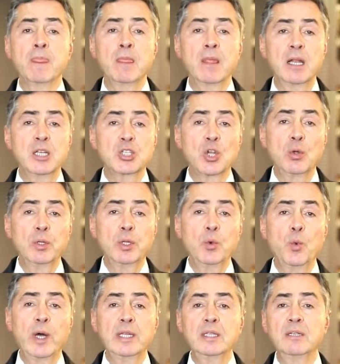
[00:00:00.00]
There is only
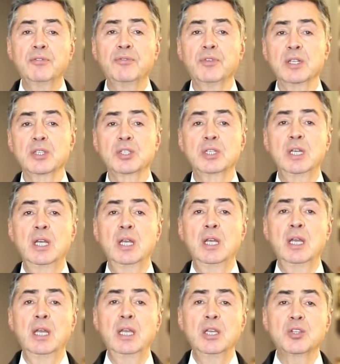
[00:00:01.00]
one difference.
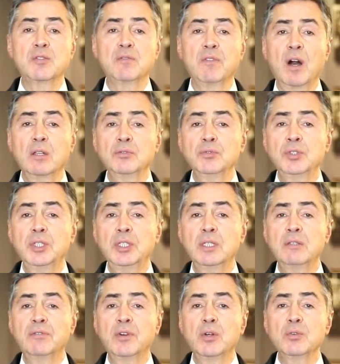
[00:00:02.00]
Each
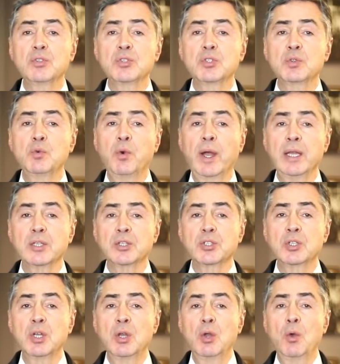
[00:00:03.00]
volunteer votes twice,